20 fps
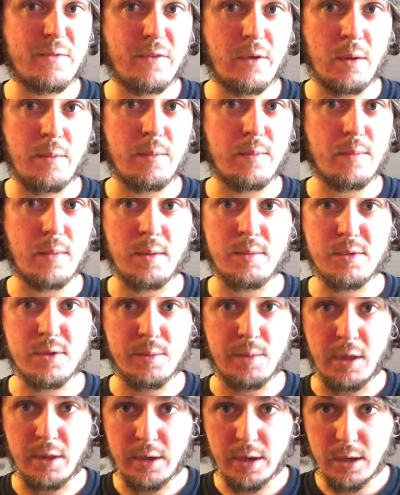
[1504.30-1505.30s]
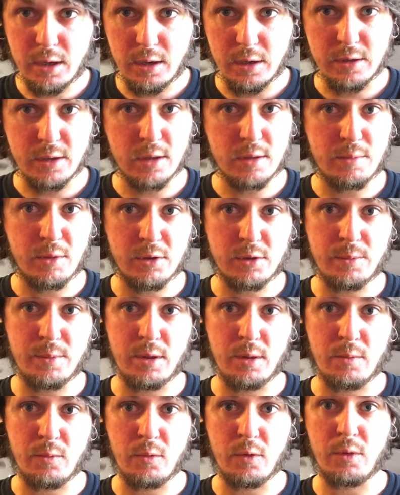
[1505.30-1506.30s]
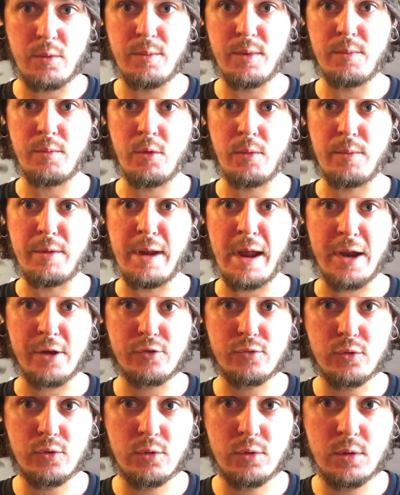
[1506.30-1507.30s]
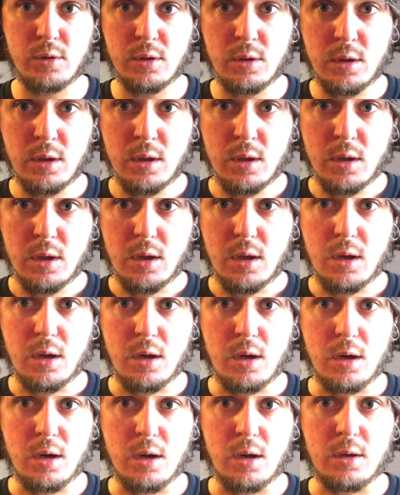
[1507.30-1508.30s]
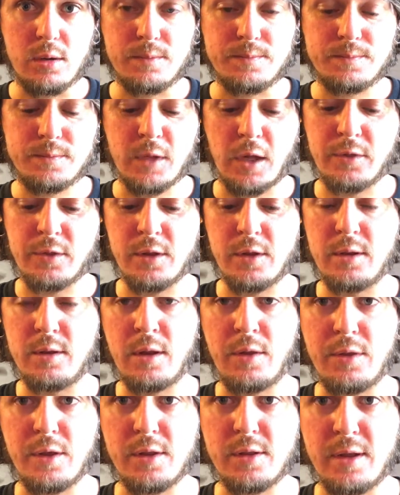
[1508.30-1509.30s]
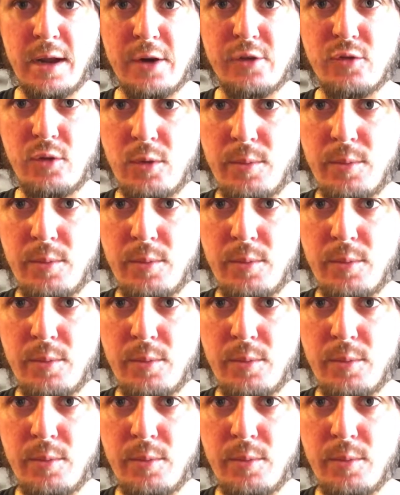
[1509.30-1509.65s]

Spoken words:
I'm smelling, because it smells a little bit more natural. Not that nothing's natural